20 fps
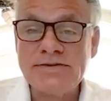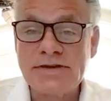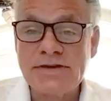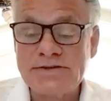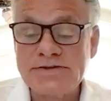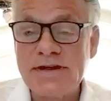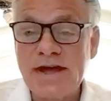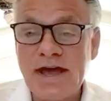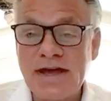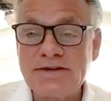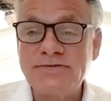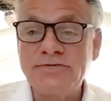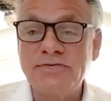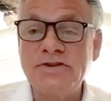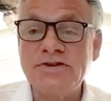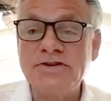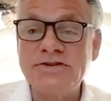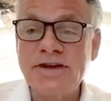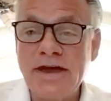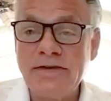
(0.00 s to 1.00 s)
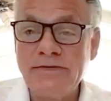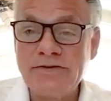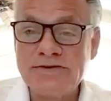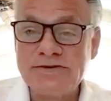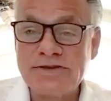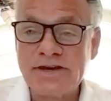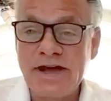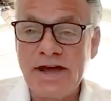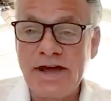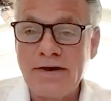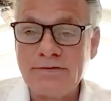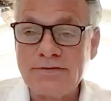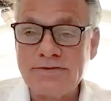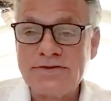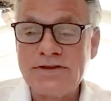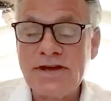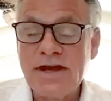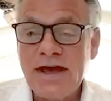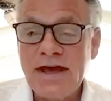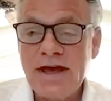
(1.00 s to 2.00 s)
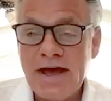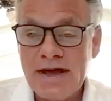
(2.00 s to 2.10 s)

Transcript: that's tax free savings accounts.